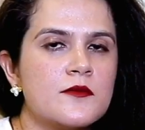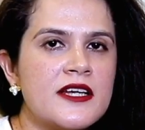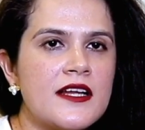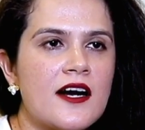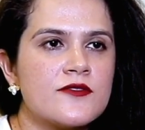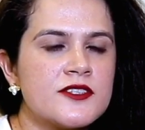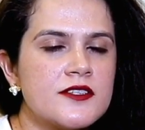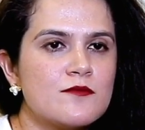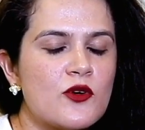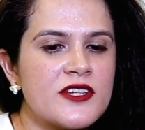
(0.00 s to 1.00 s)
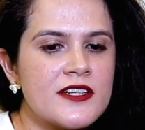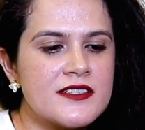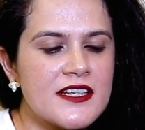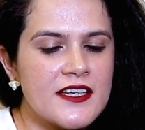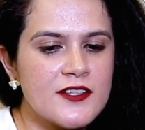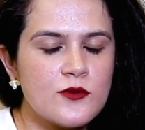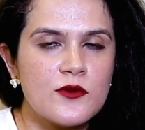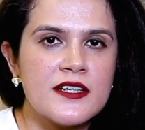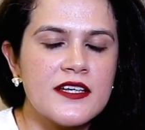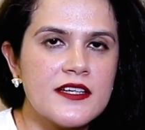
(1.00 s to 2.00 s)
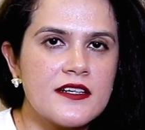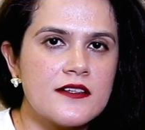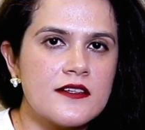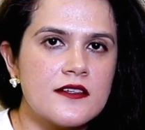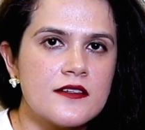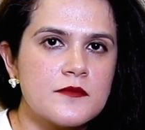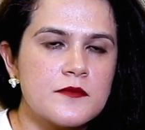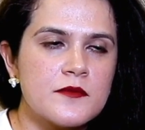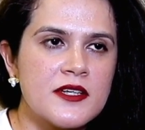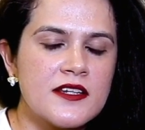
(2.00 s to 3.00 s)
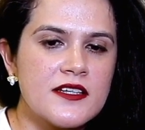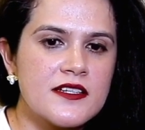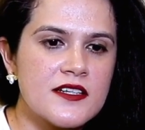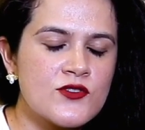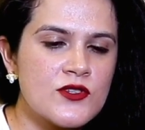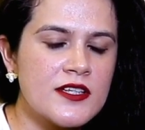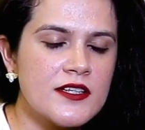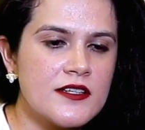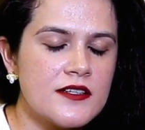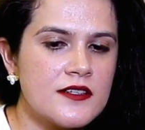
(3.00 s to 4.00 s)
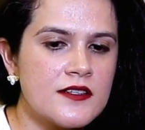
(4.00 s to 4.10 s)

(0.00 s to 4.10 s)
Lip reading: Well, after more than a decade of working in the industry,